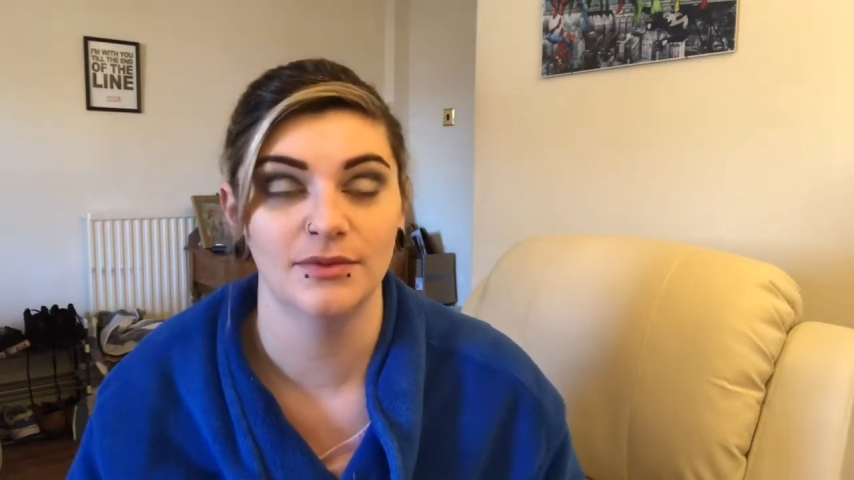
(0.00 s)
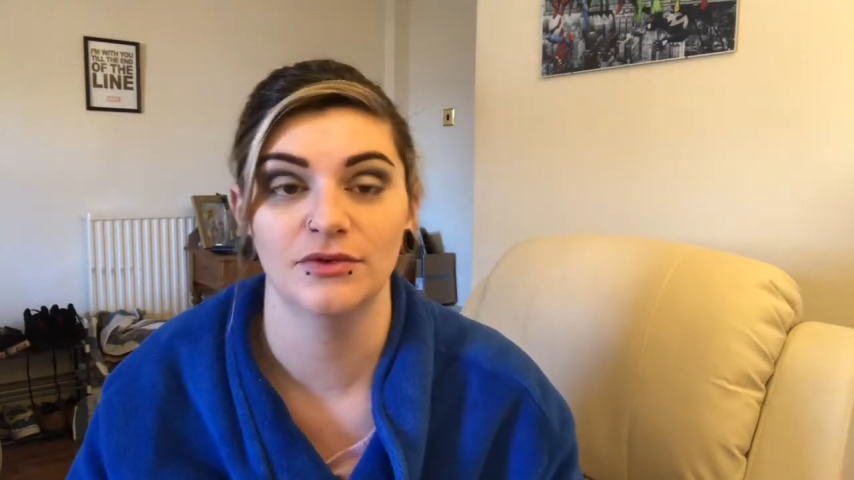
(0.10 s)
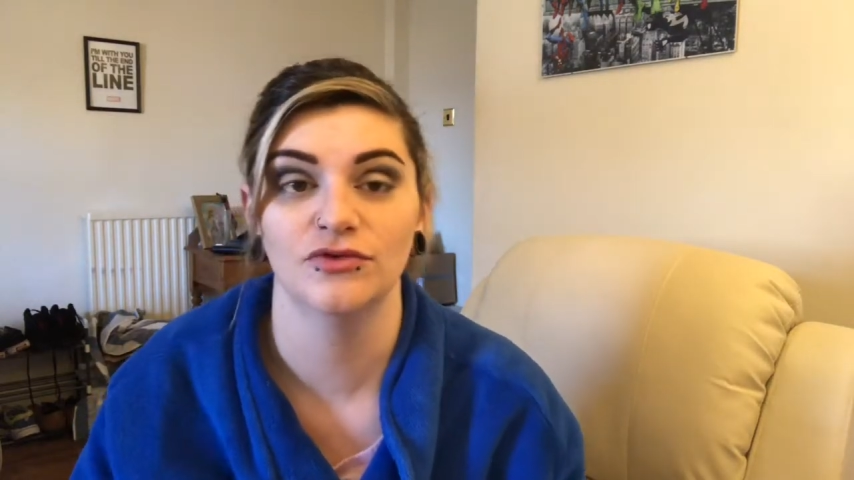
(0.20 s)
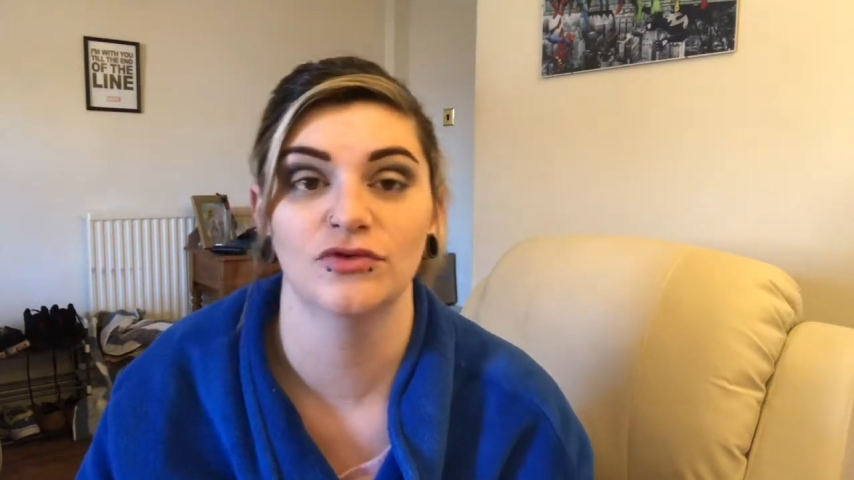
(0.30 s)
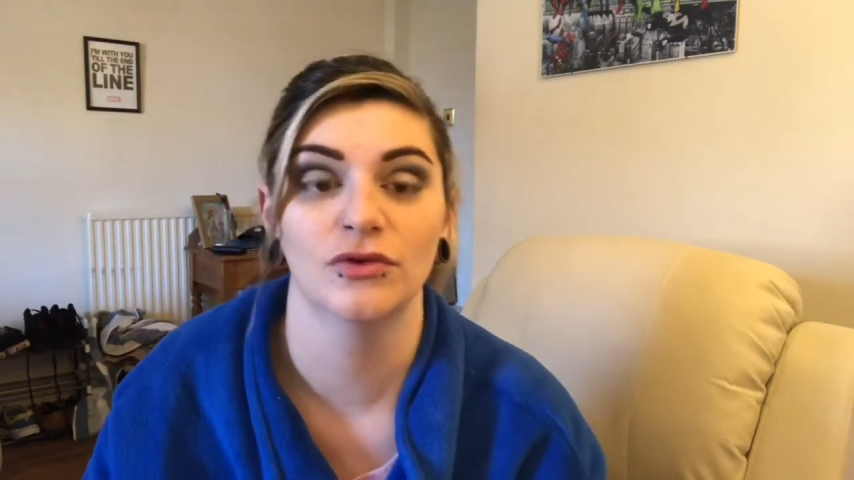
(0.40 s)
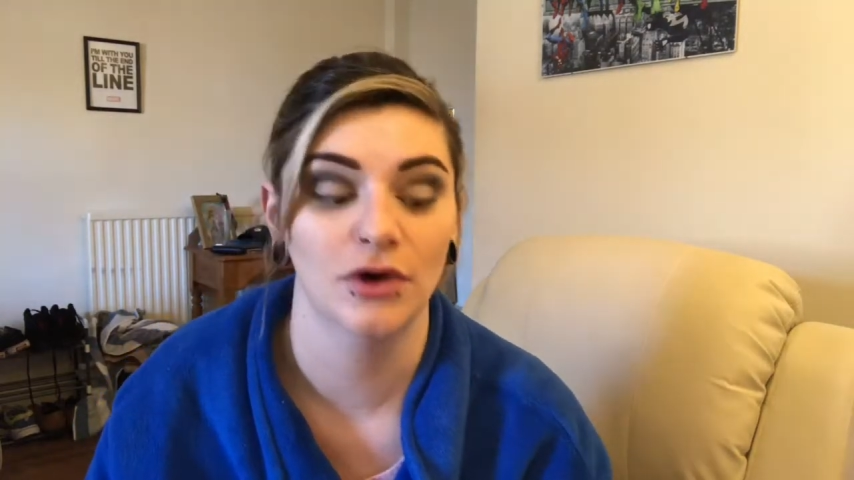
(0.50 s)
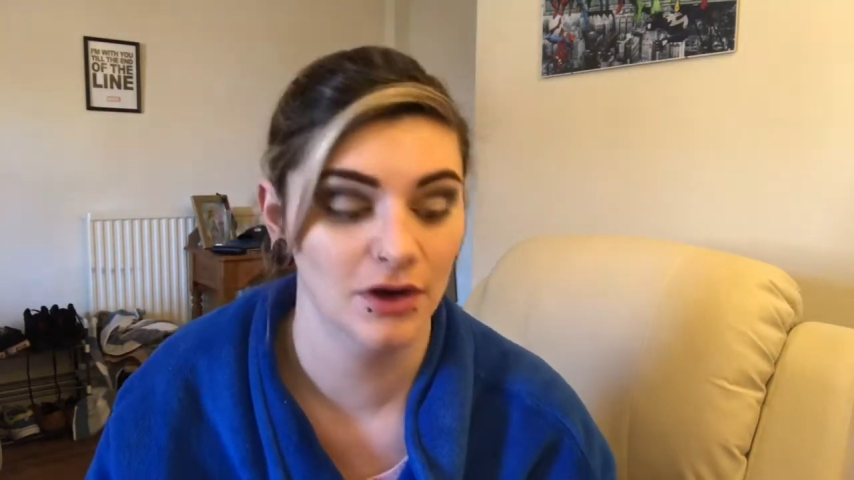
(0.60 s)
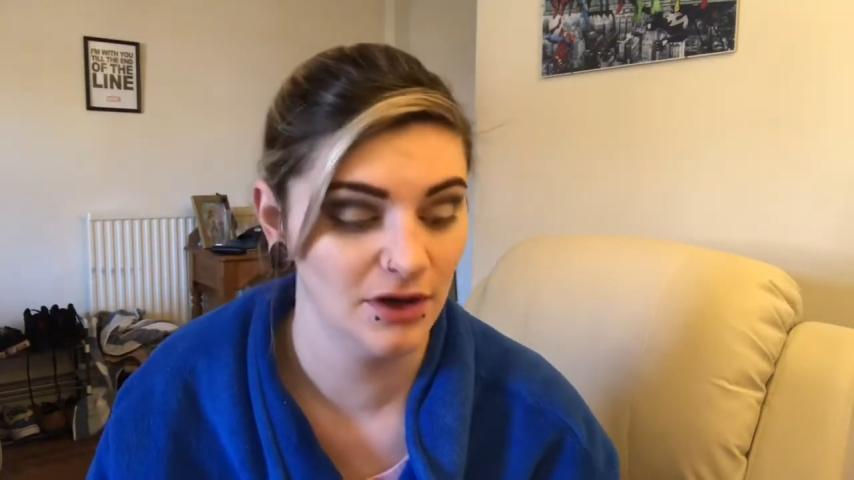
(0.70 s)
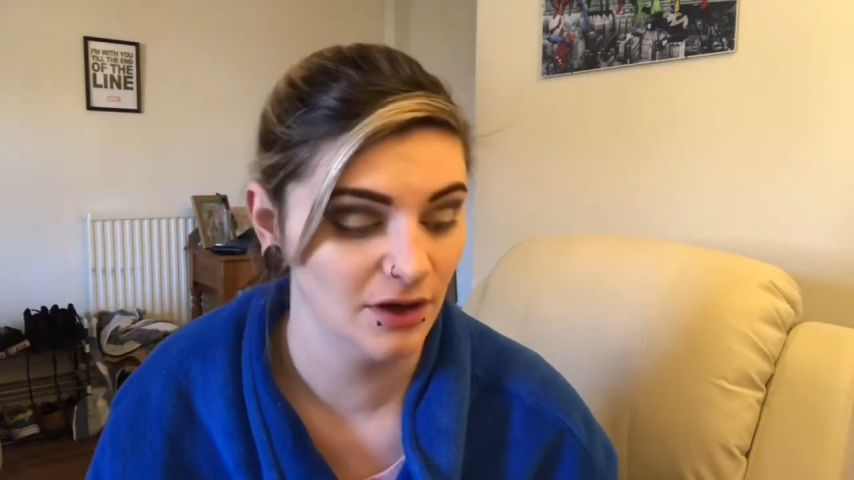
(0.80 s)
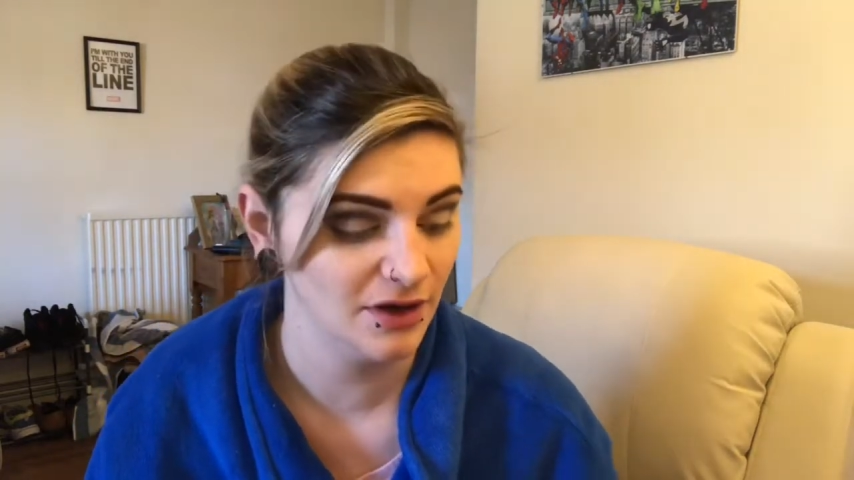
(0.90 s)
and draw
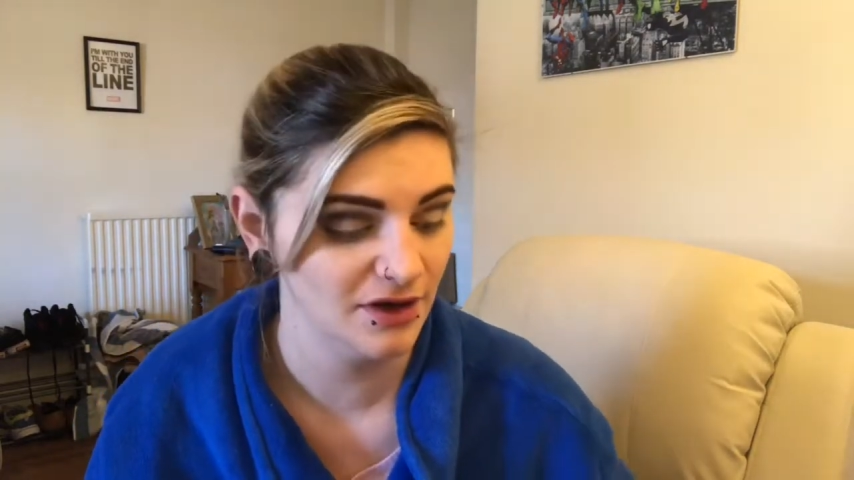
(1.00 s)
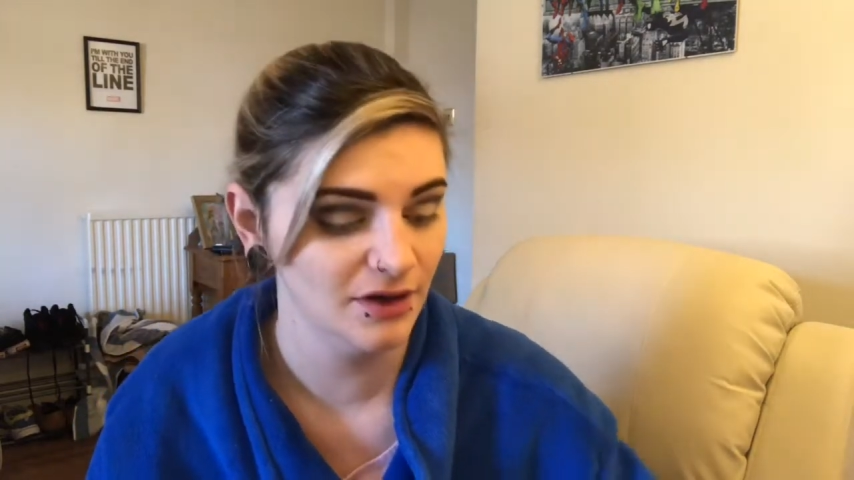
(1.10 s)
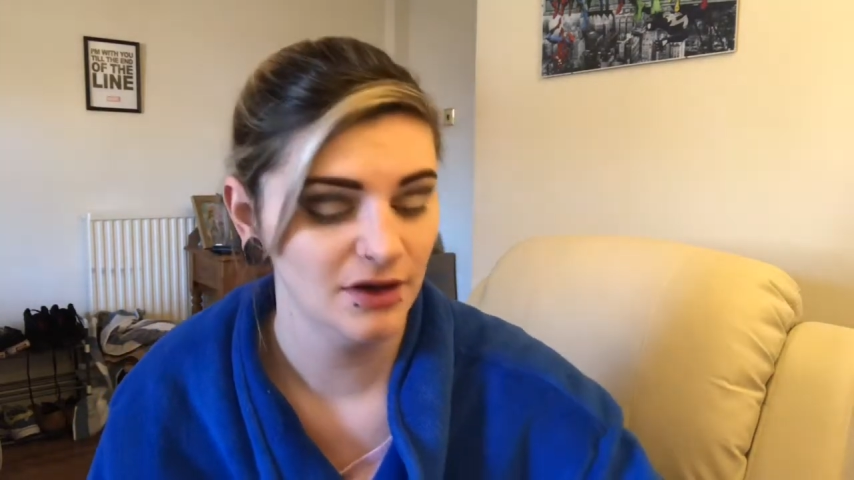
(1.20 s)
eyeliner,